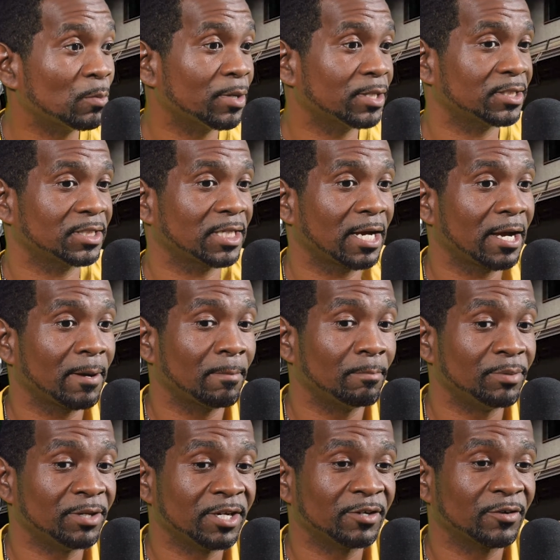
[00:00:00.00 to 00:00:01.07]
much time
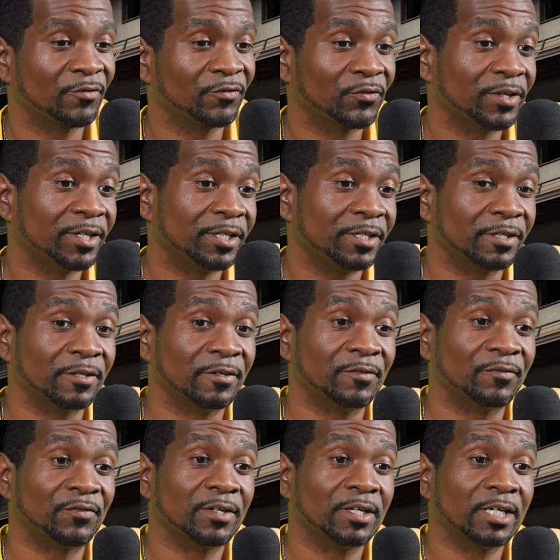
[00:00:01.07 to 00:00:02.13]
being afraid
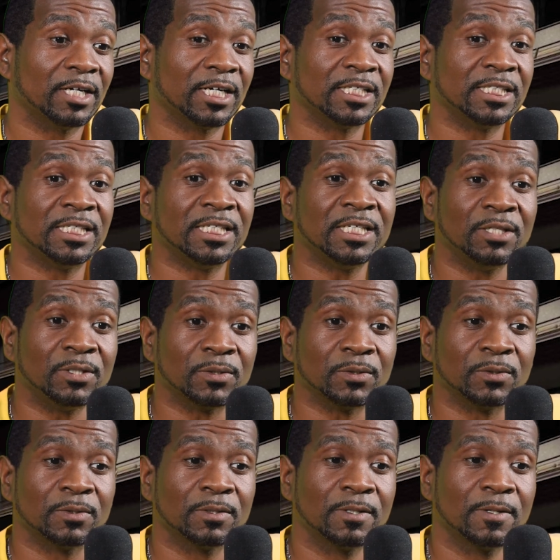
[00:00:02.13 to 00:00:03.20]
of a
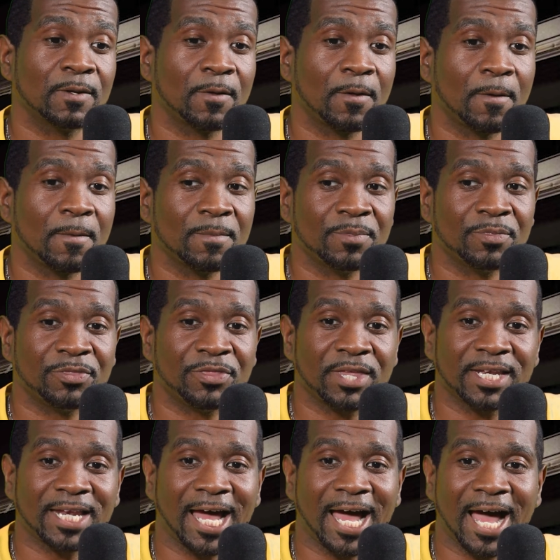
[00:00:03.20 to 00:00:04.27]
needle
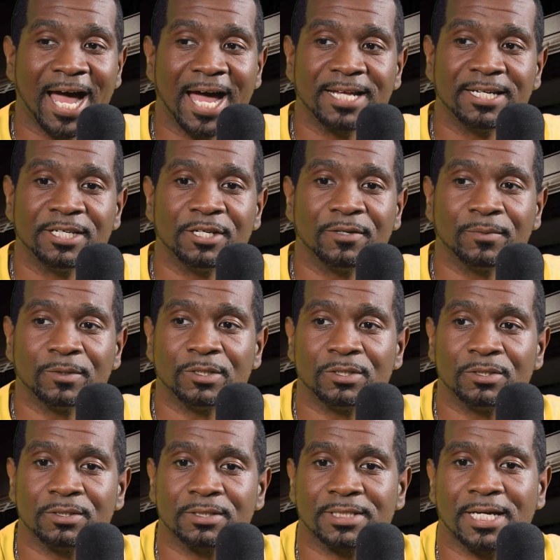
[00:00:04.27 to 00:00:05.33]
that I never
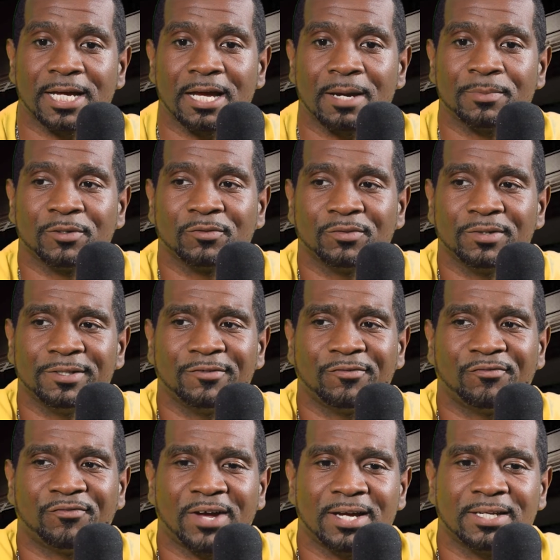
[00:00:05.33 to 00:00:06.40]
took time to really
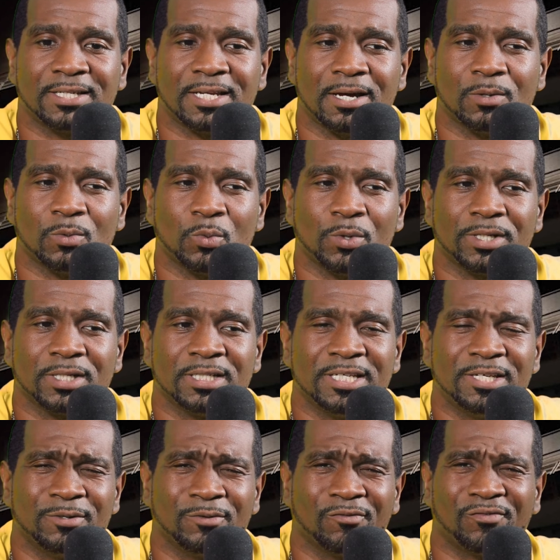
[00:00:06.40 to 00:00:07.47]
find out what a
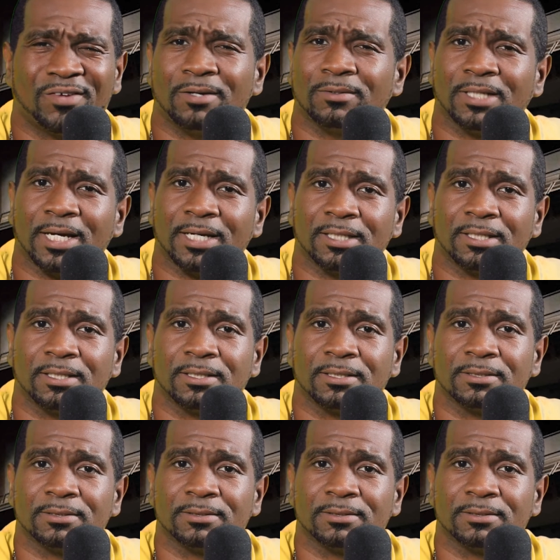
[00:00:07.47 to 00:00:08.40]
needle felt like.